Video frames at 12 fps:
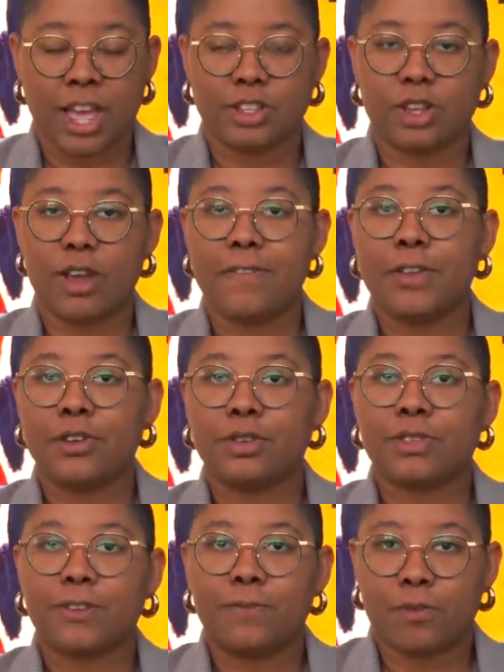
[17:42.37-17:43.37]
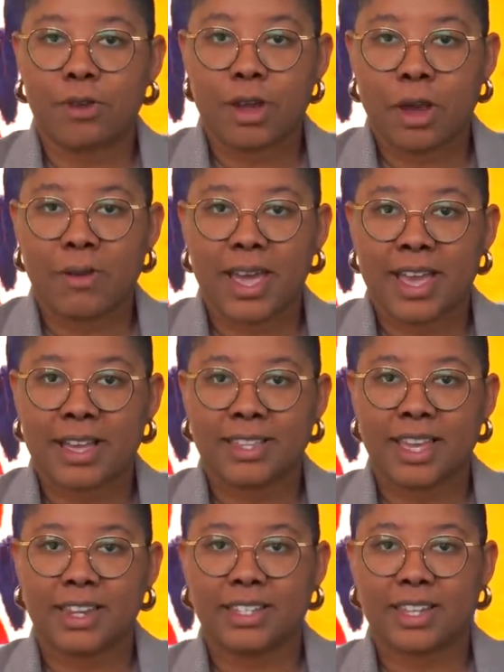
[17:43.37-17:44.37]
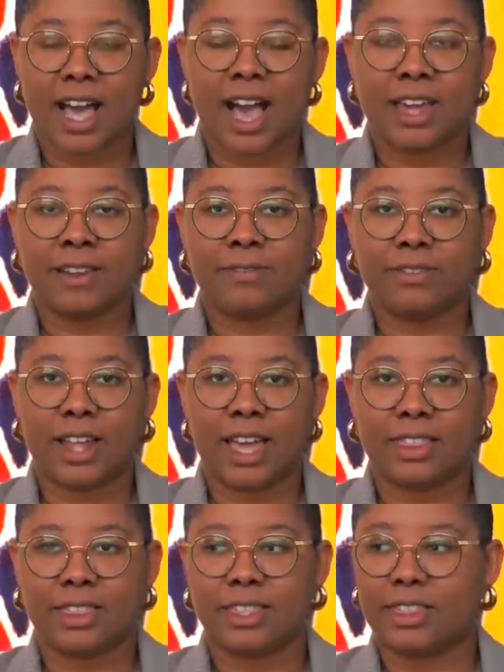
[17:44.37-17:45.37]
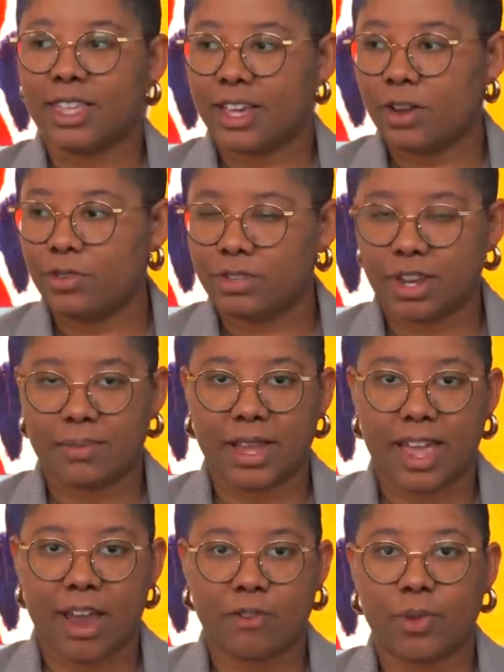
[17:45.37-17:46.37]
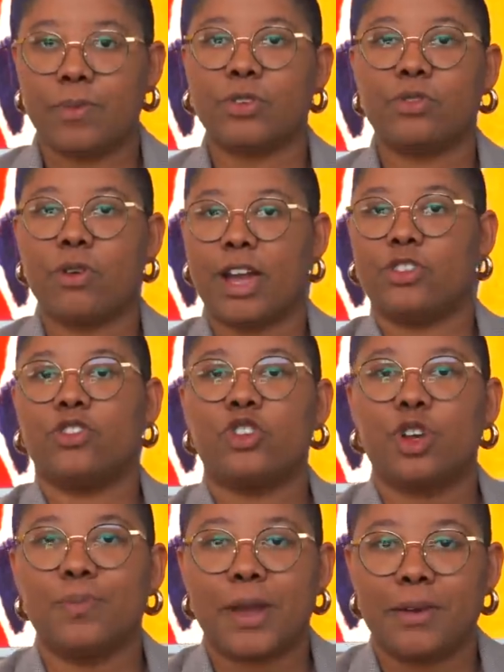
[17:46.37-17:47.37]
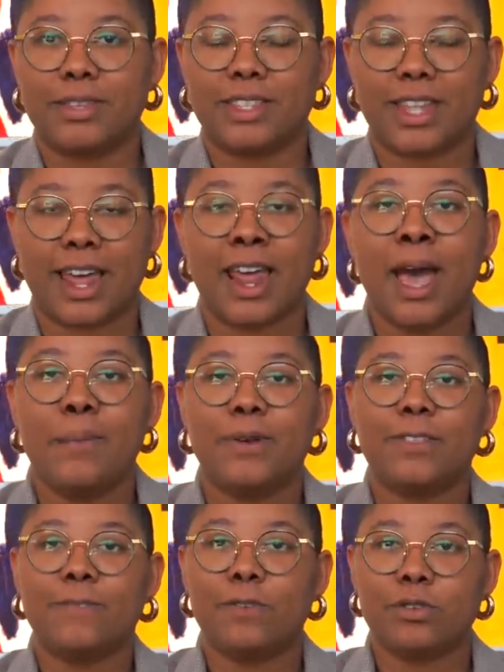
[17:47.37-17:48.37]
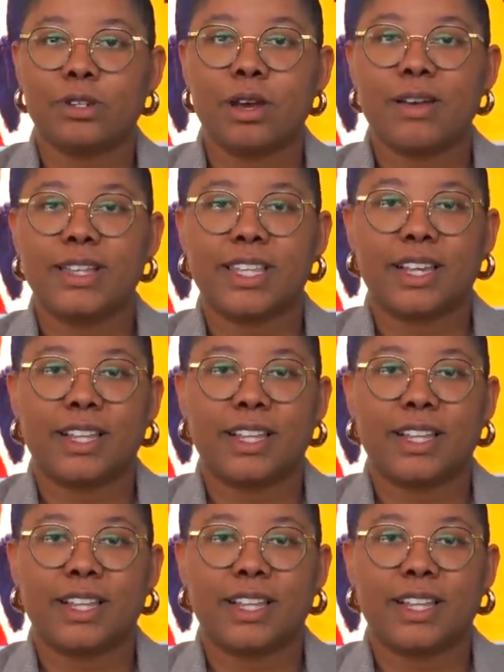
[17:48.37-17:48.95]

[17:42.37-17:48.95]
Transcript: So if you don't know what the Foreo is, it is kind of like the thing whose name I can't remember, so I shouldn't compare it to that. But the Foreo is a